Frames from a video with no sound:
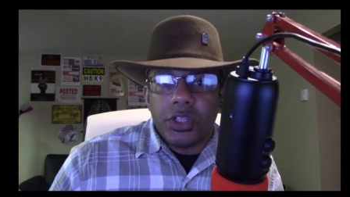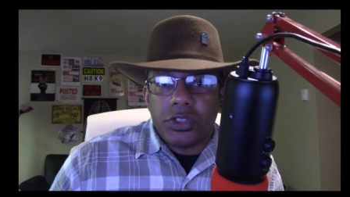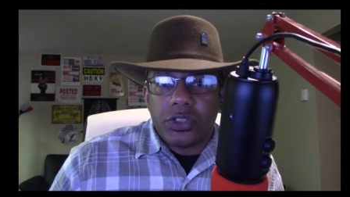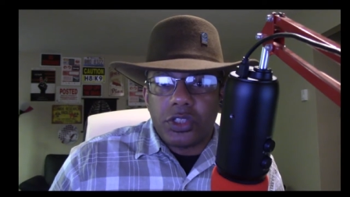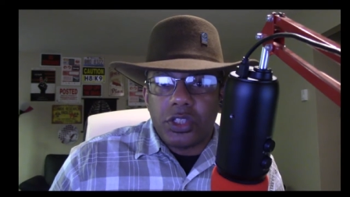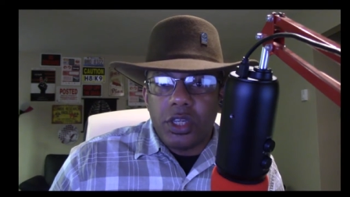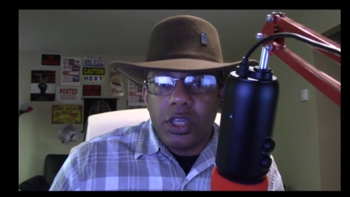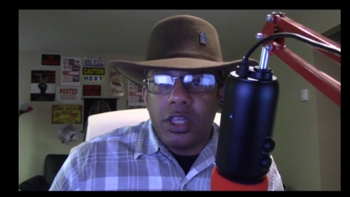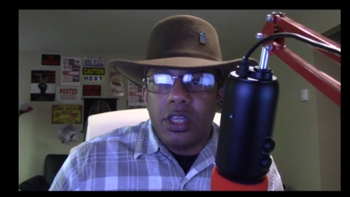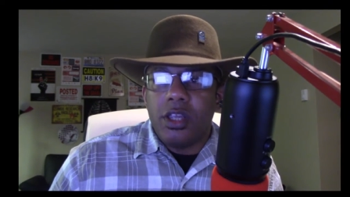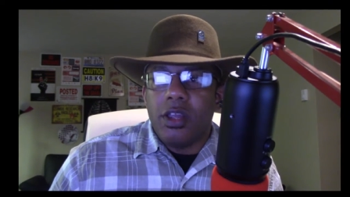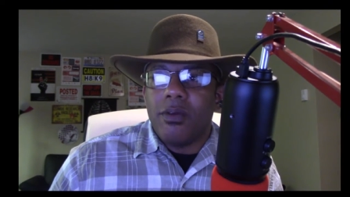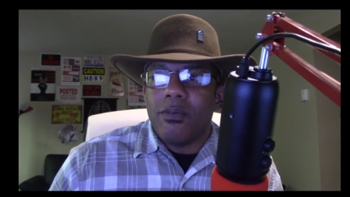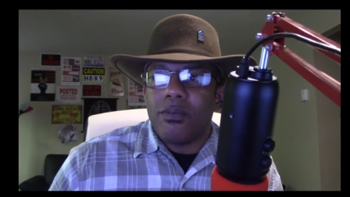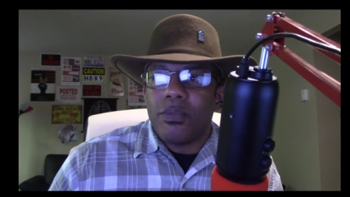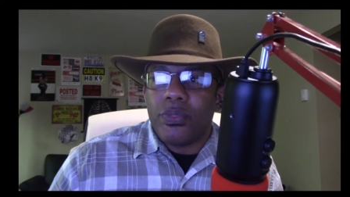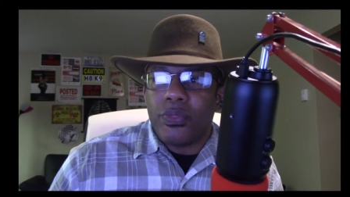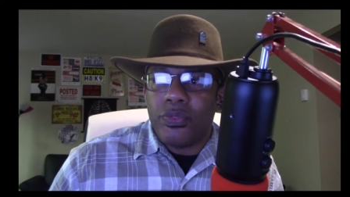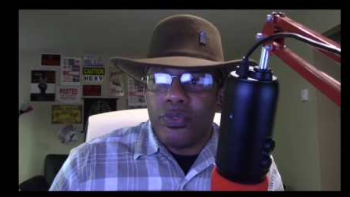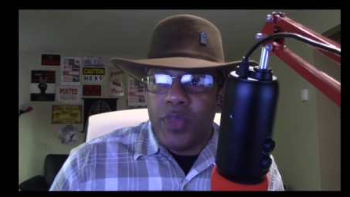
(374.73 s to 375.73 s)
see
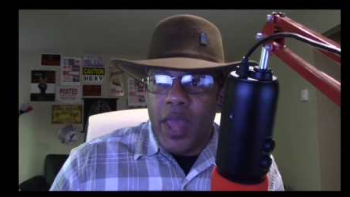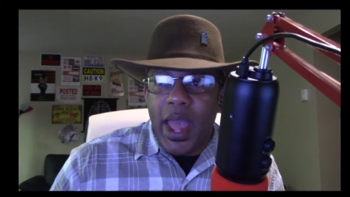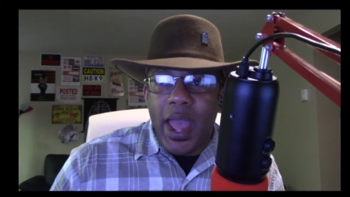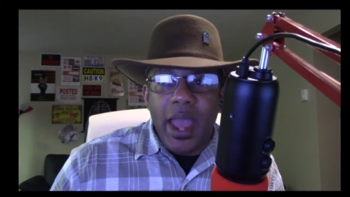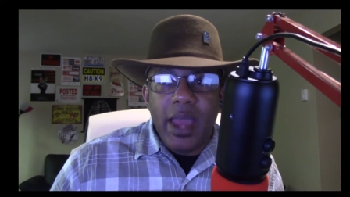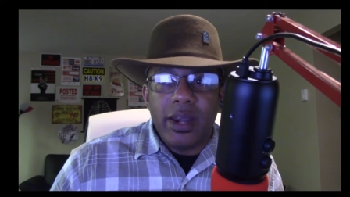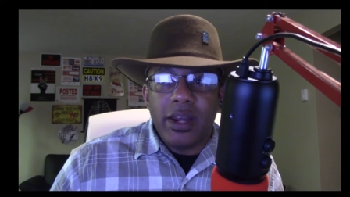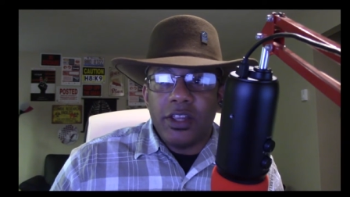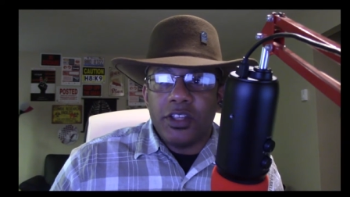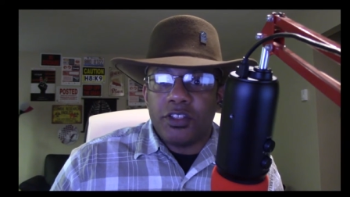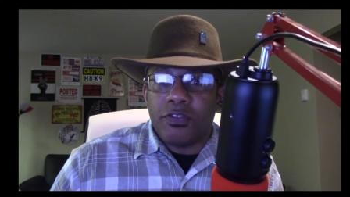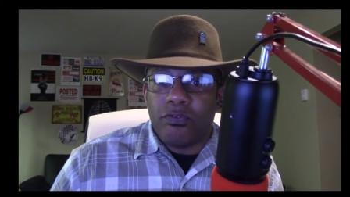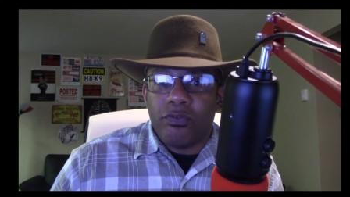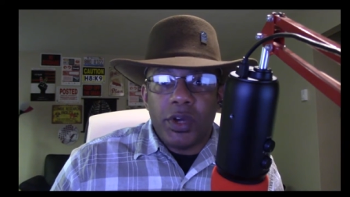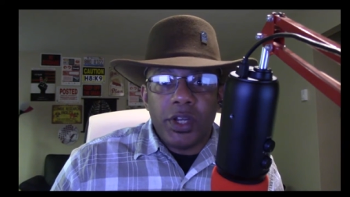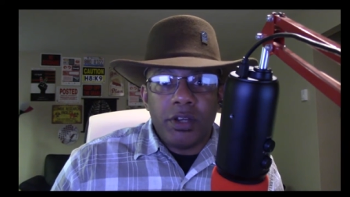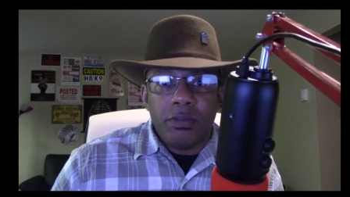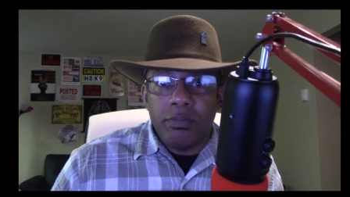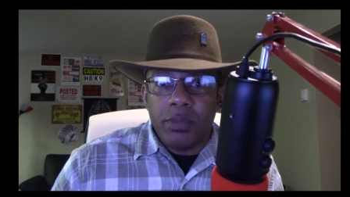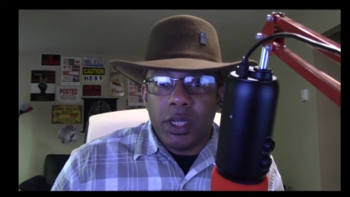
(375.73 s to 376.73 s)
that is
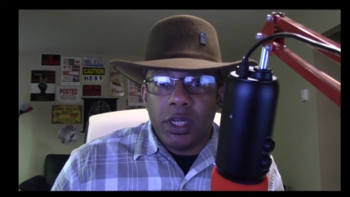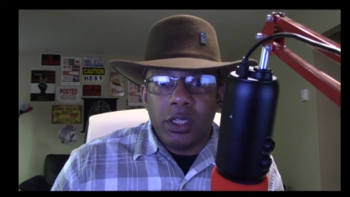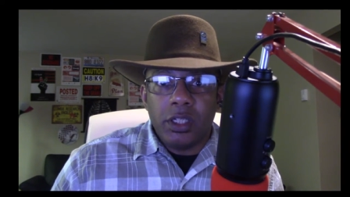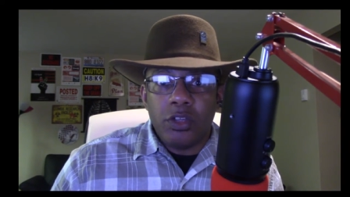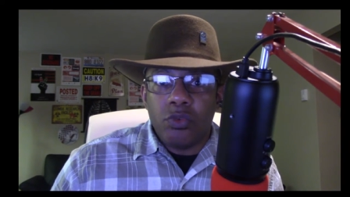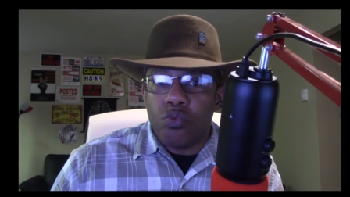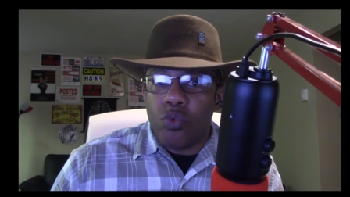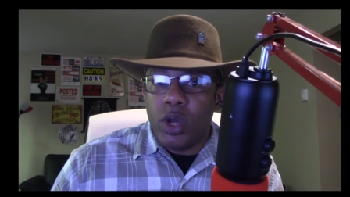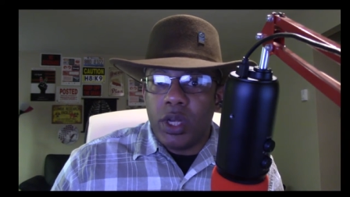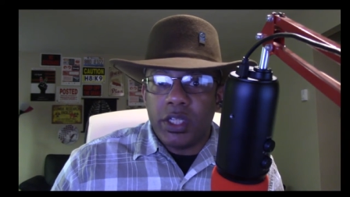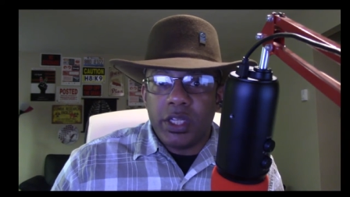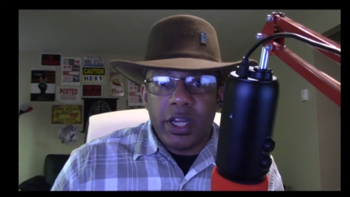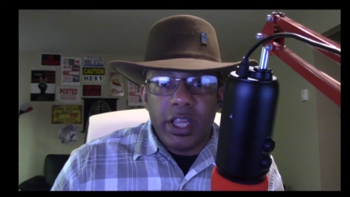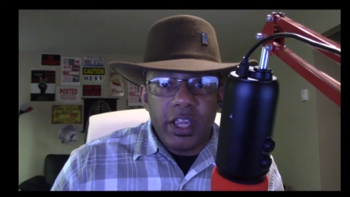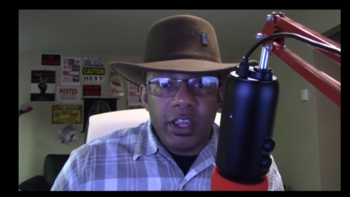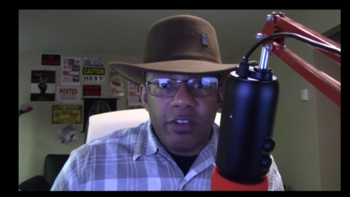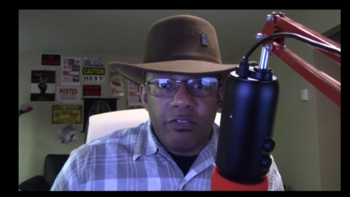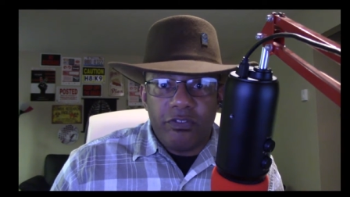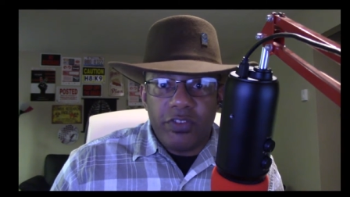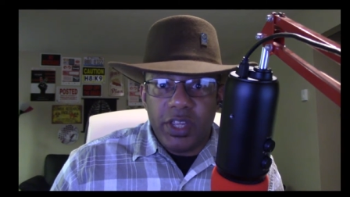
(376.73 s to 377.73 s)
fundamentally what an
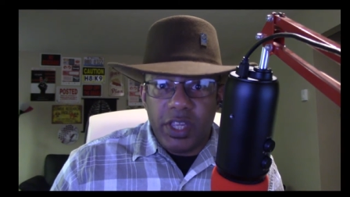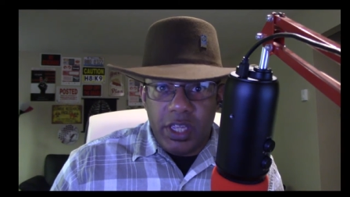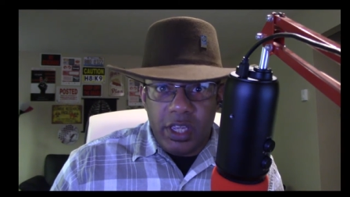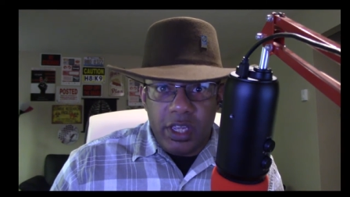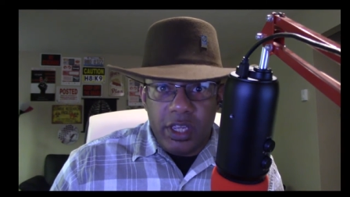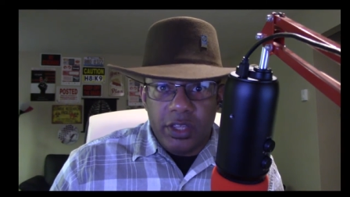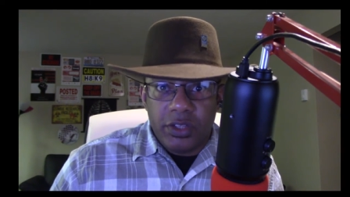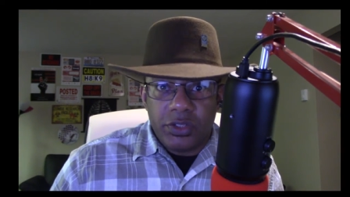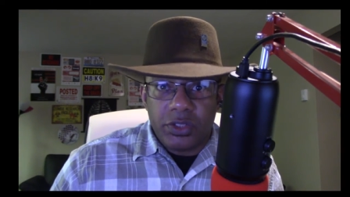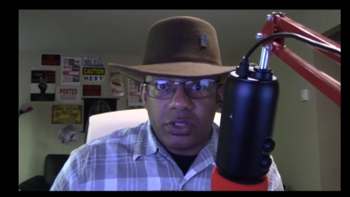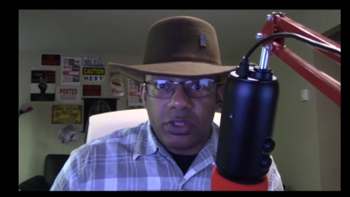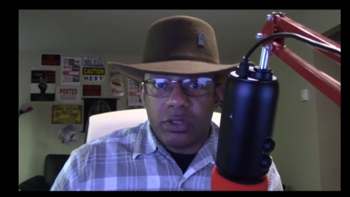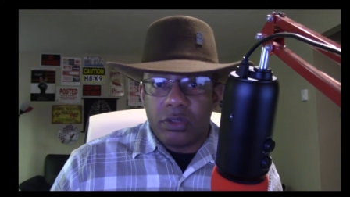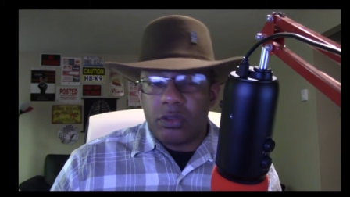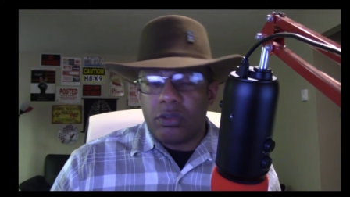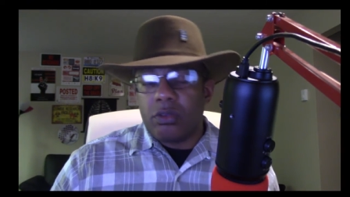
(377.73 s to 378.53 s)
if is.